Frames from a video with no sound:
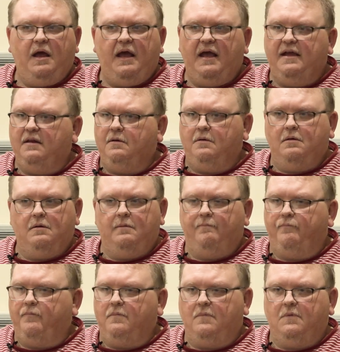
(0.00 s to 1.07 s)
And
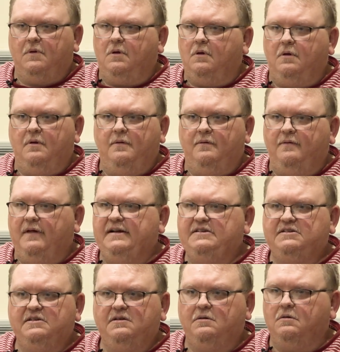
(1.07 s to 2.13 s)
they
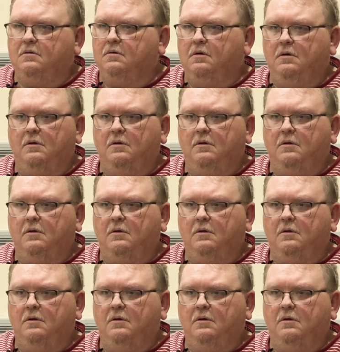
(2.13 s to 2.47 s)
said,